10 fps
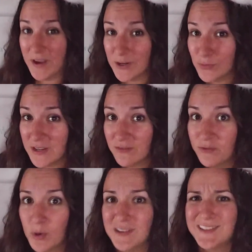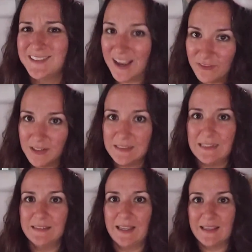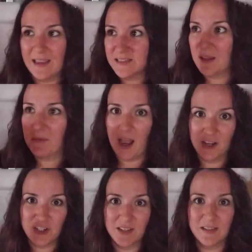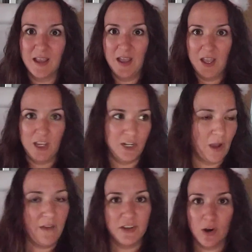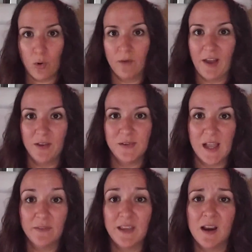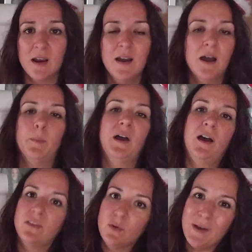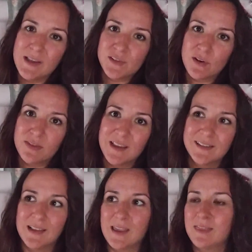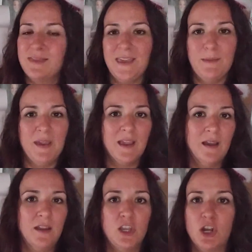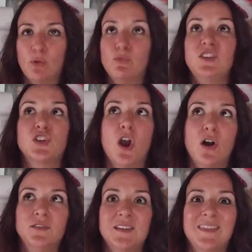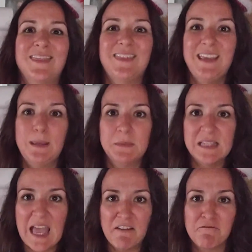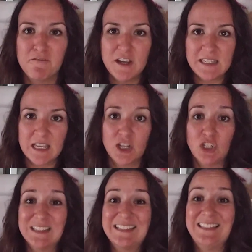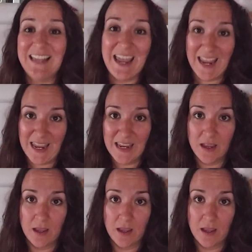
way to reinforce. Definitely like a subconscious, you know, having your core values out there. But other ways are things like theming, you know, Ritz-Carlton themes every single day